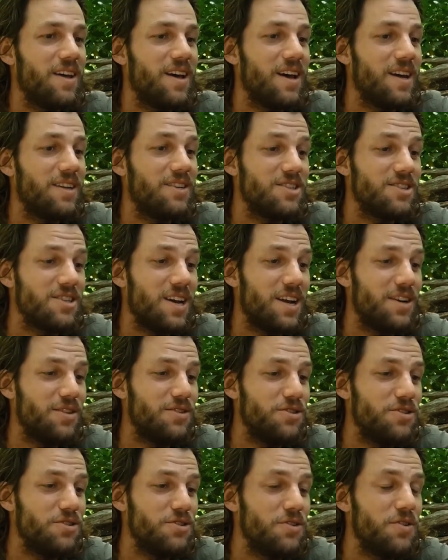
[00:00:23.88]
uh, decided
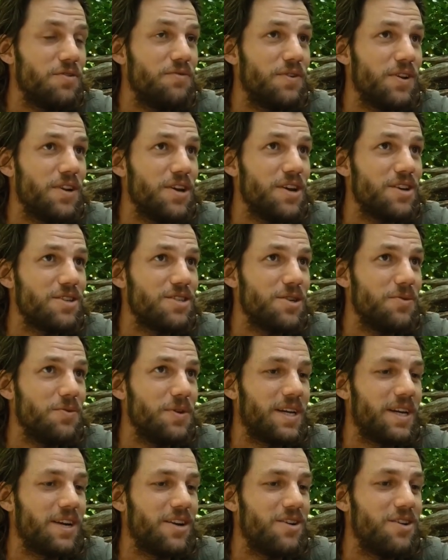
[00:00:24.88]
to shoot a video so
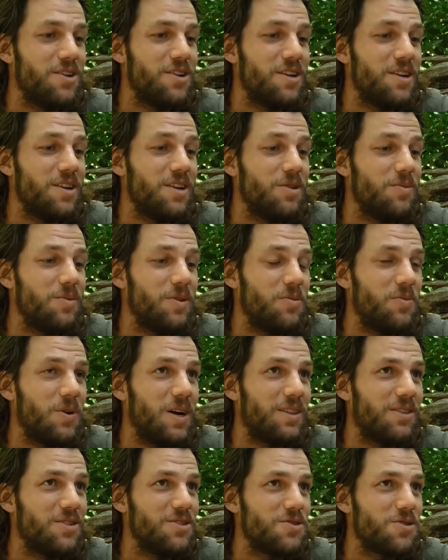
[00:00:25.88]
we can learn a little bit
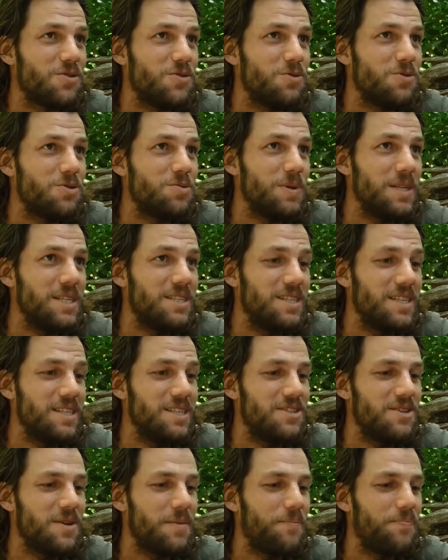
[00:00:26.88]
about this cool
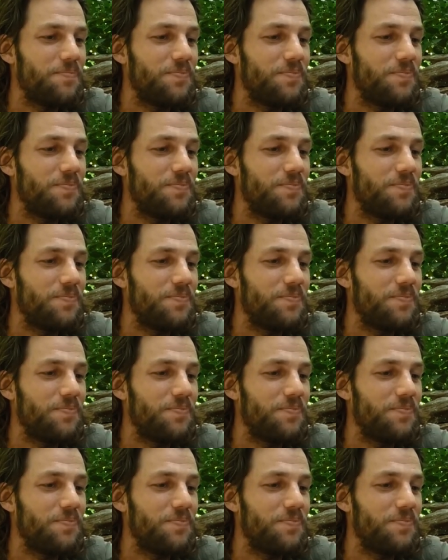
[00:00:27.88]
species.